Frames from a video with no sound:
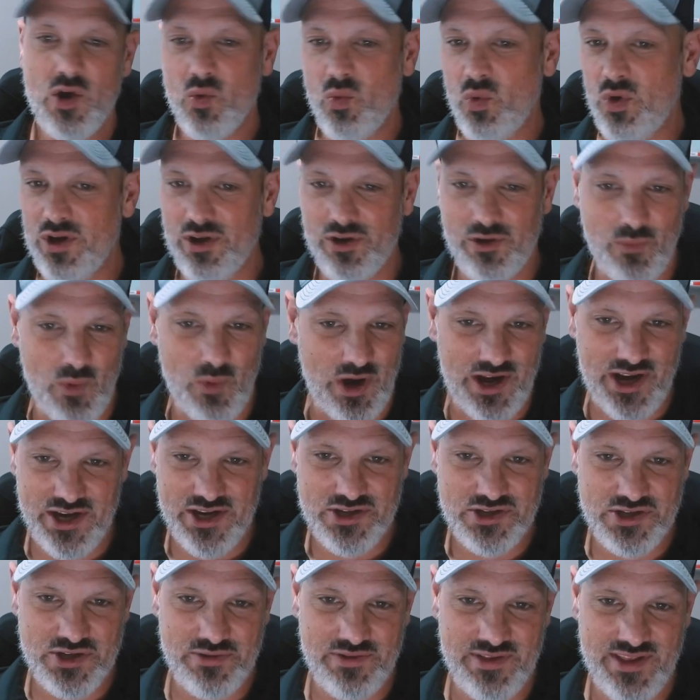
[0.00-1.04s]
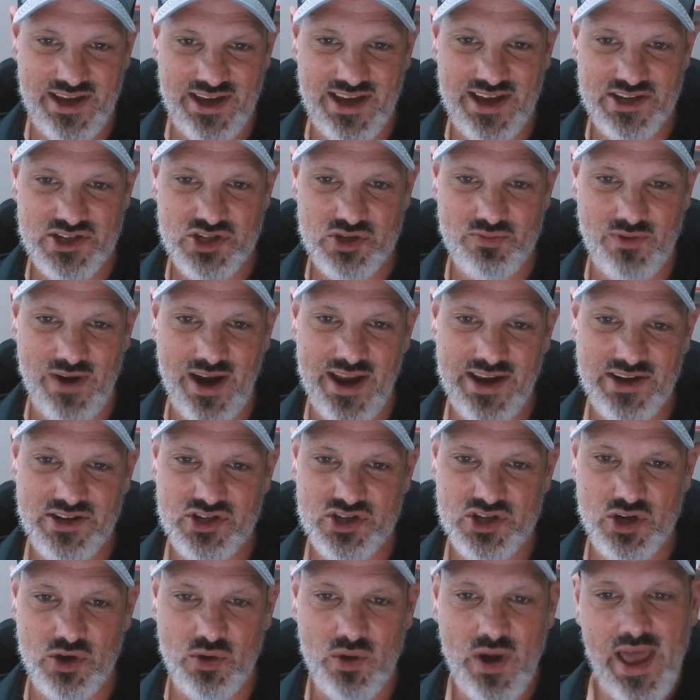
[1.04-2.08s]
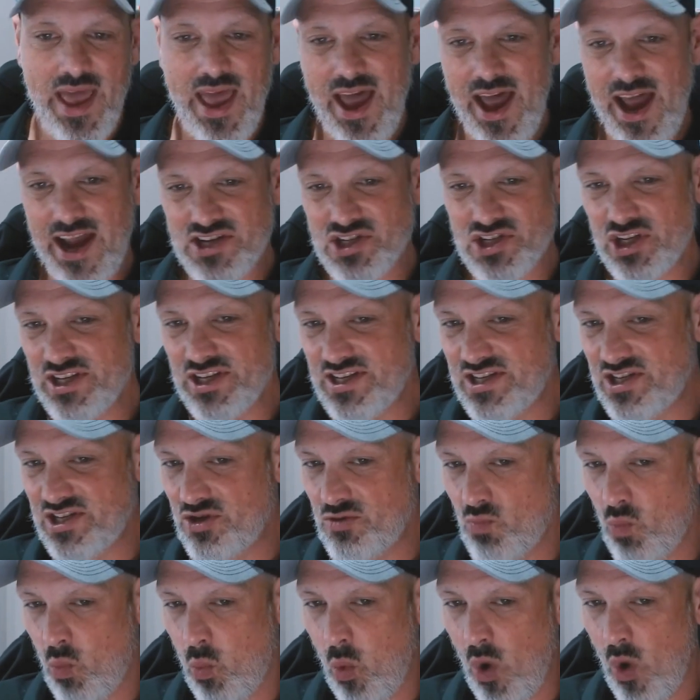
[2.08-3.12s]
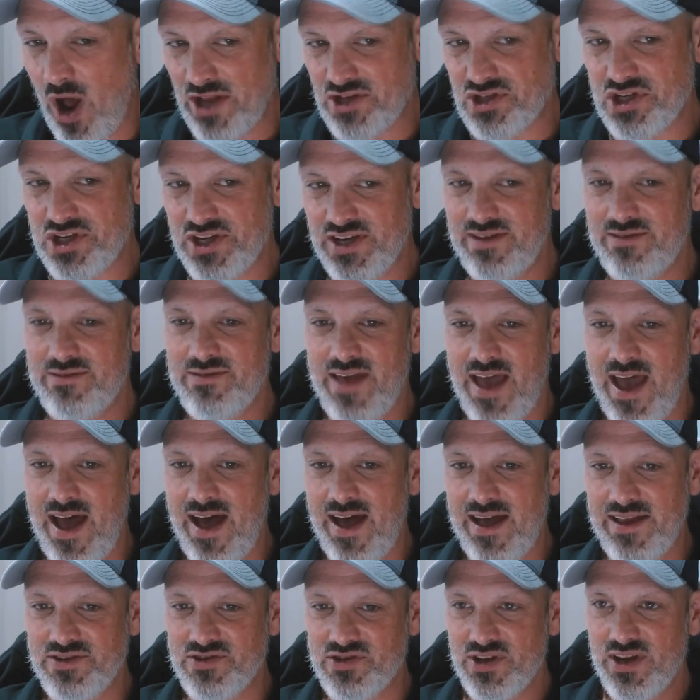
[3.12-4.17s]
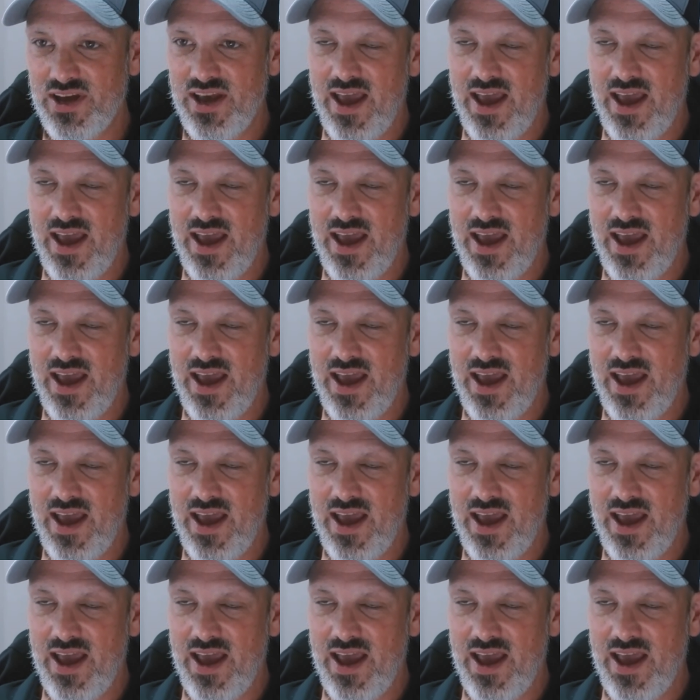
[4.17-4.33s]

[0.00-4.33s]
Well, we're going to do this, right? So actually watching that